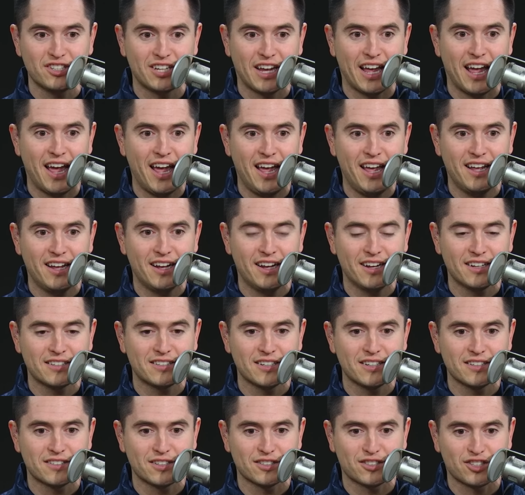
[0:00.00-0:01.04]
to, uh,
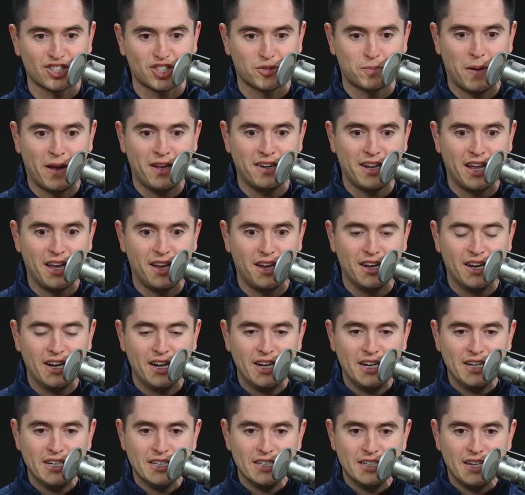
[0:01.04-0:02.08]
to to suspend a
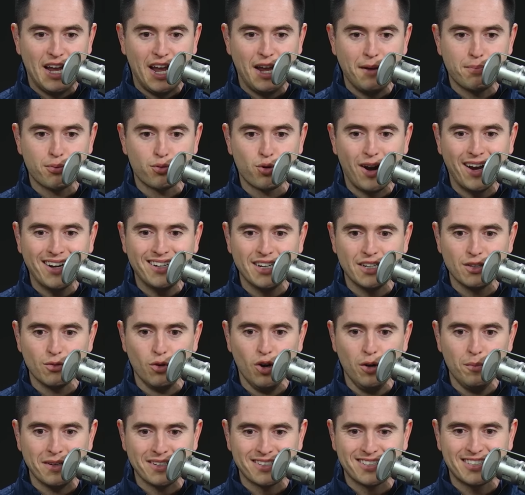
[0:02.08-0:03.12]
a pregnant
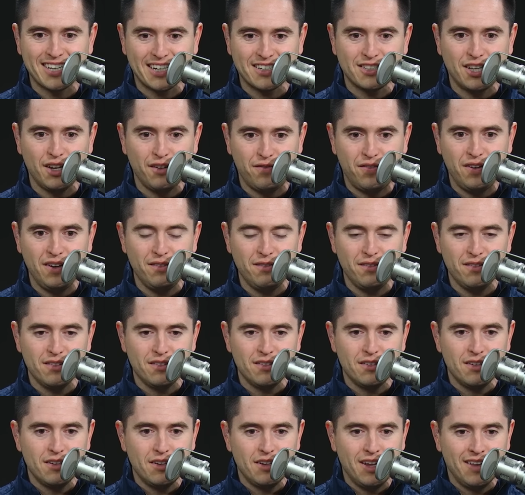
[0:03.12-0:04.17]
woman sixty feet
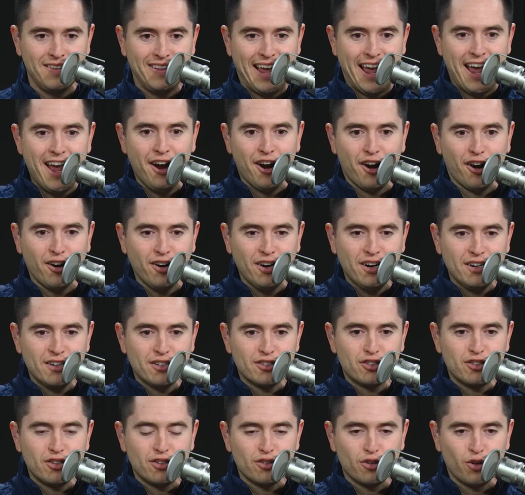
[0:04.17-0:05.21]
in the air
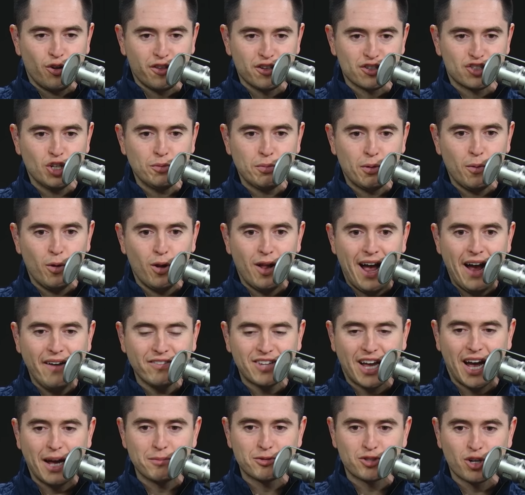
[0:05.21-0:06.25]
during the Super Bowl
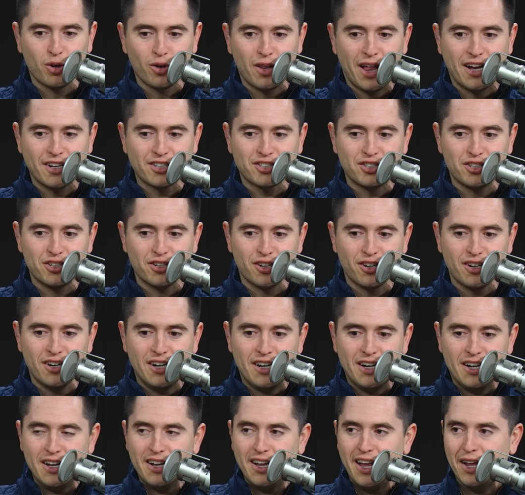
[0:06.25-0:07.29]
halftime show last year.
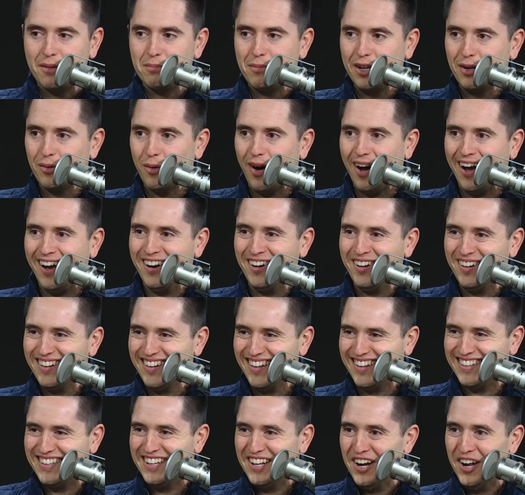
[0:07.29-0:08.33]
Right. And meanwhile,
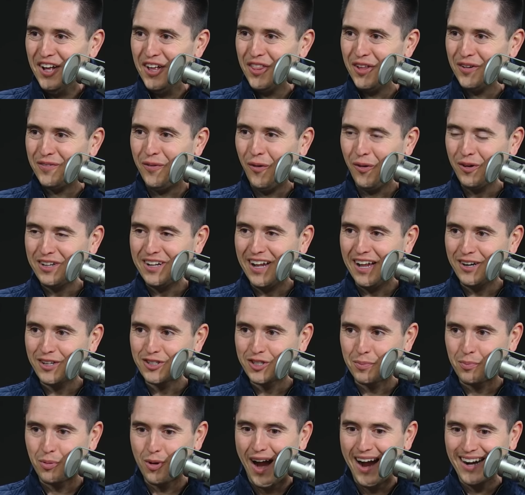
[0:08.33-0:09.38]
the 49ers
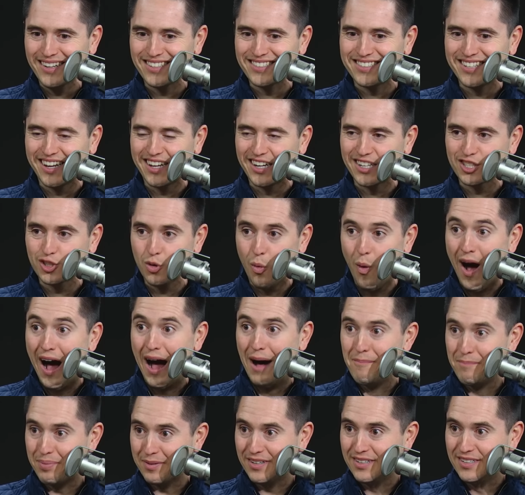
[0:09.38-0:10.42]
are practicing in a
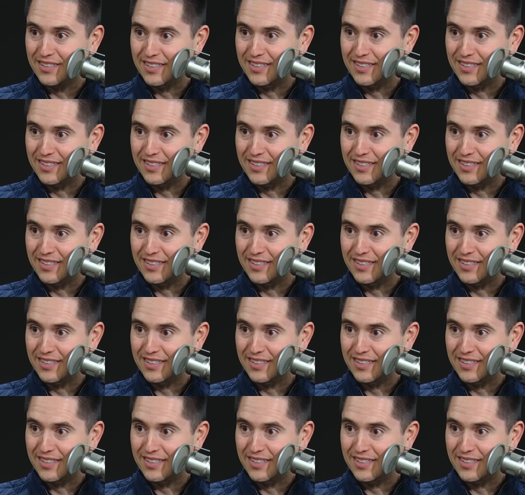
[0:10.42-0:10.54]
swamp.